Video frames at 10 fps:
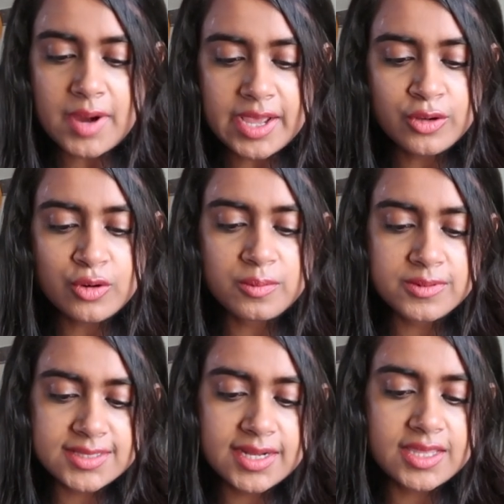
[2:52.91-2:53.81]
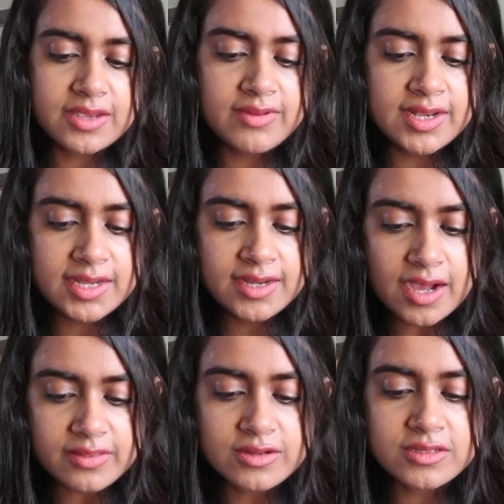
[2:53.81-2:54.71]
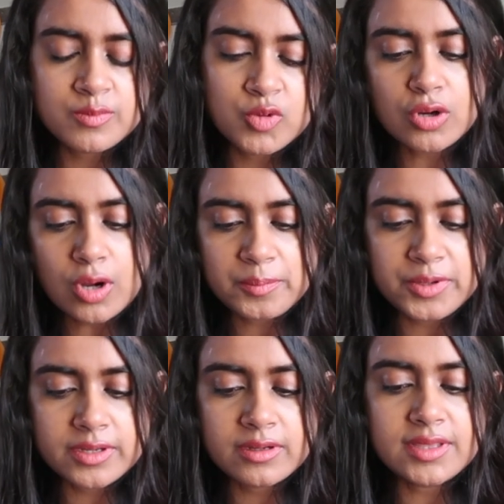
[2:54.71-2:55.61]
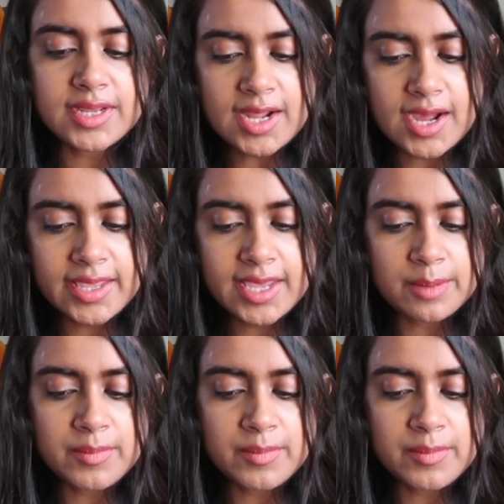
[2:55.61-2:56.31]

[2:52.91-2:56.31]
my hope is that they will lead others more competent than I